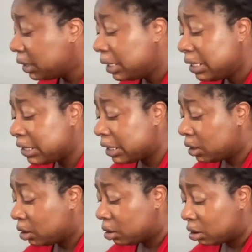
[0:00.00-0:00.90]
Listen,
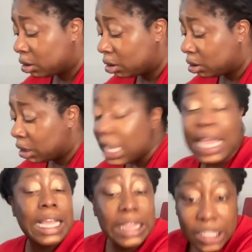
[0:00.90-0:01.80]

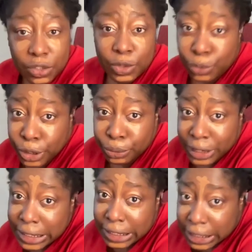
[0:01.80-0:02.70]
and this was real
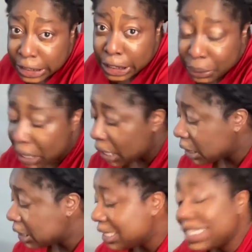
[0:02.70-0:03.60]
recent,
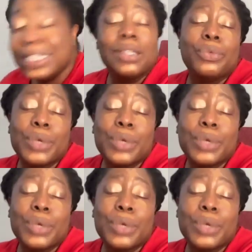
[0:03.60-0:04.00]
okay? This is in